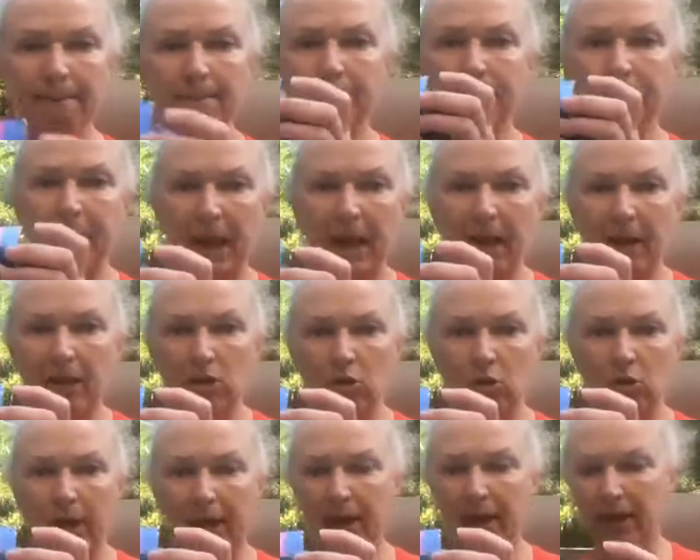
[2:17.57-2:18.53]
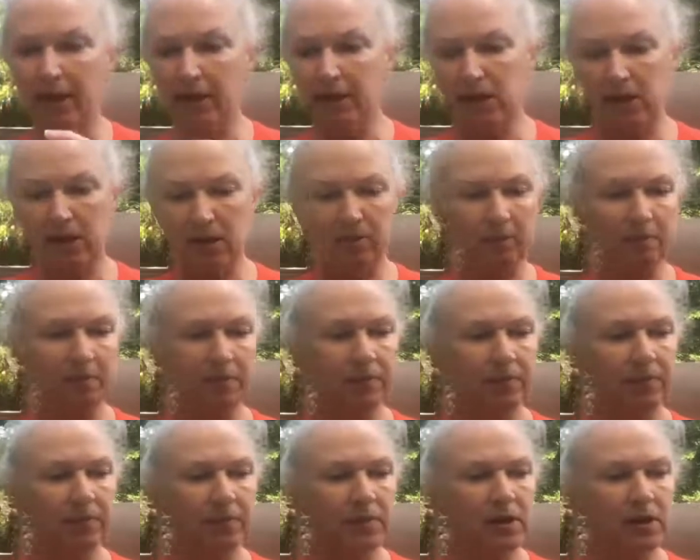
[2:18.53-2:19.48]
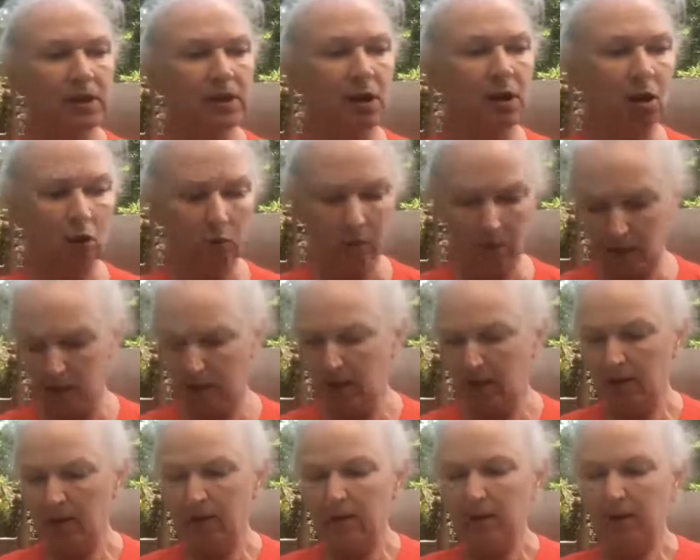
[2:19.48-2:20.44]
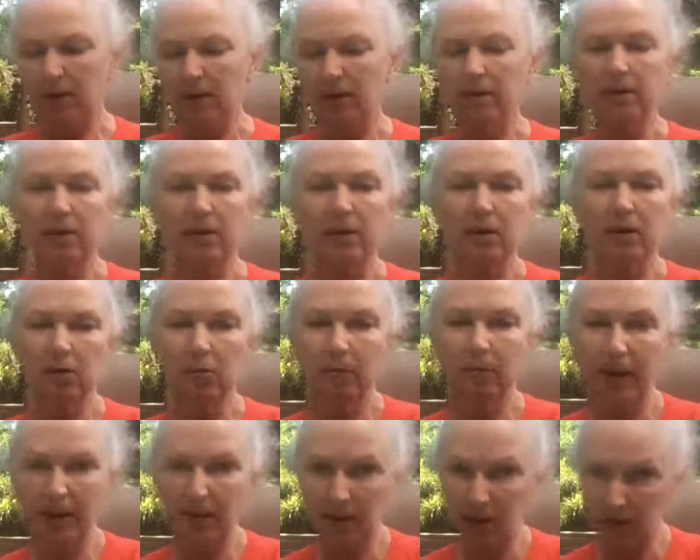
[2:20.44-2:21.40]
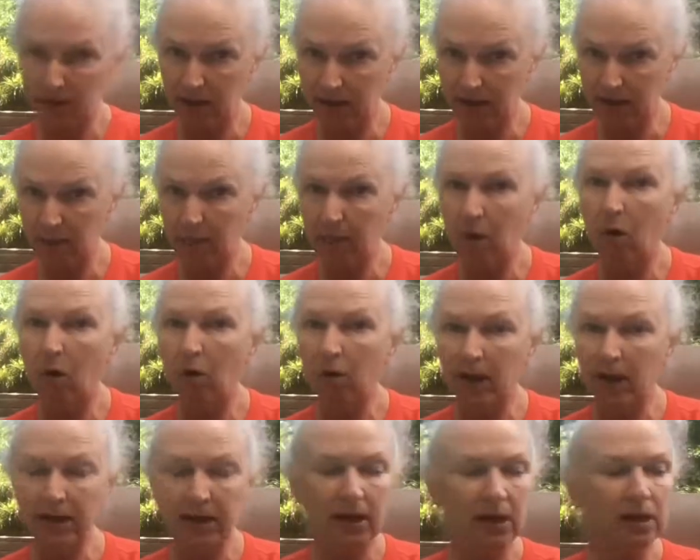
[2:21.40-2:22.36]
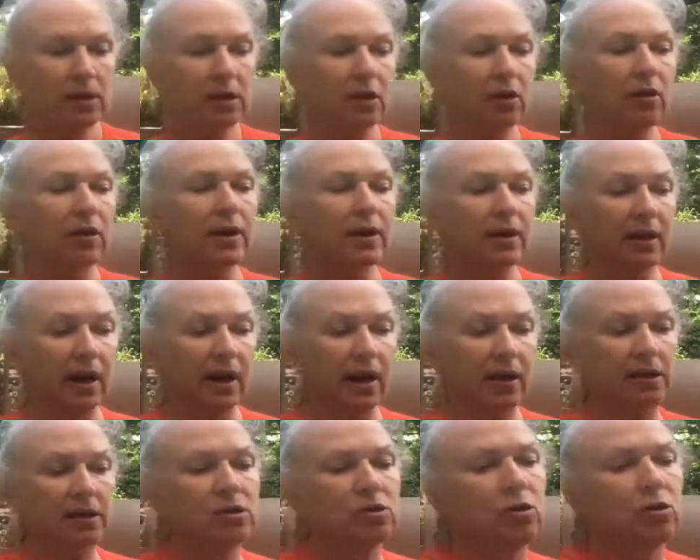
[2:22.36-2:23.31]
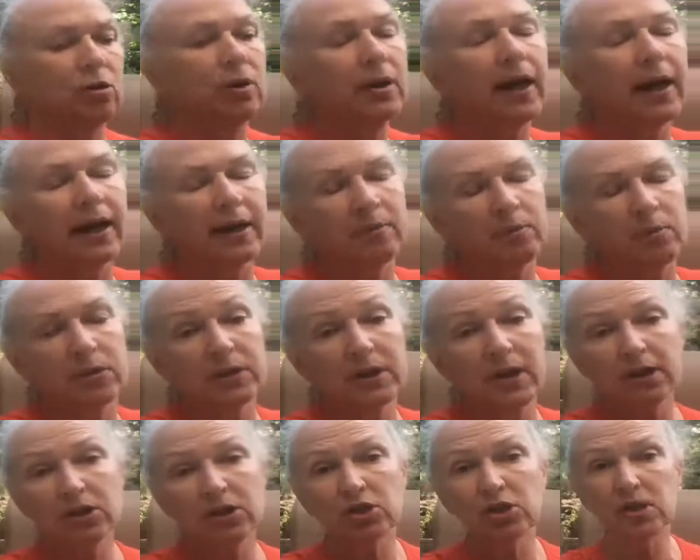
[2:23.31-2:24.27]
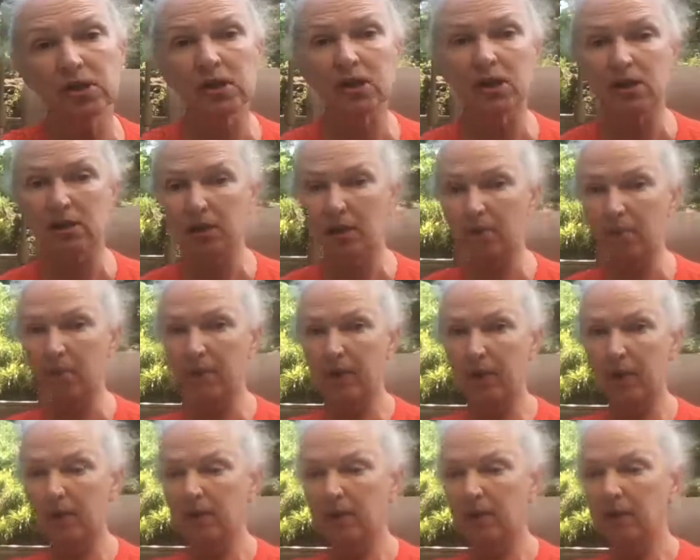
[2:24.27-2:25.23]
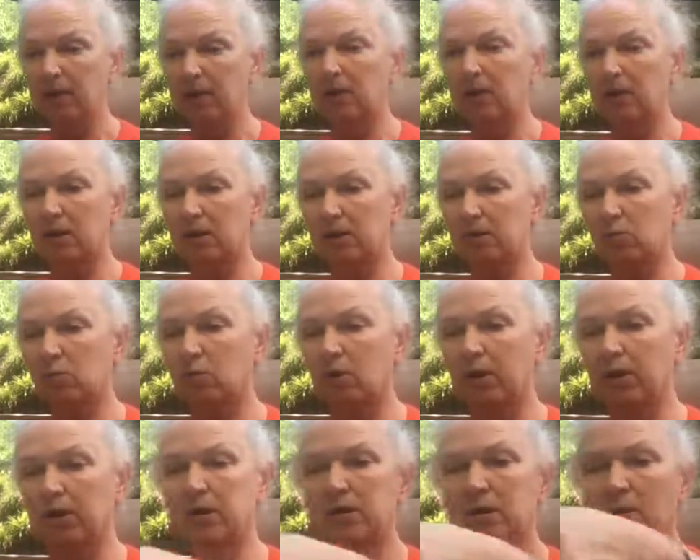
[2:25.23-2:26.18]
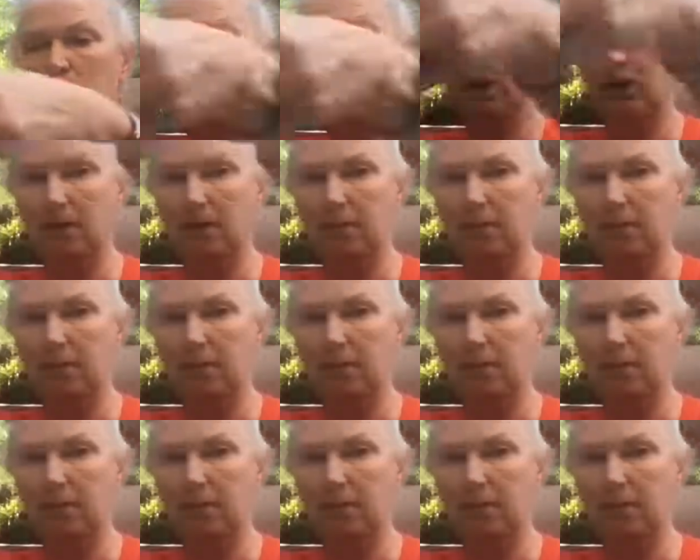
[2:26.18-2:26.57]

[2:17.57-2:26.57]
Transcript: bag your eggs. So this will make the cleanup a whole lot easier in case your egg protection system doesn't work. So we're gonna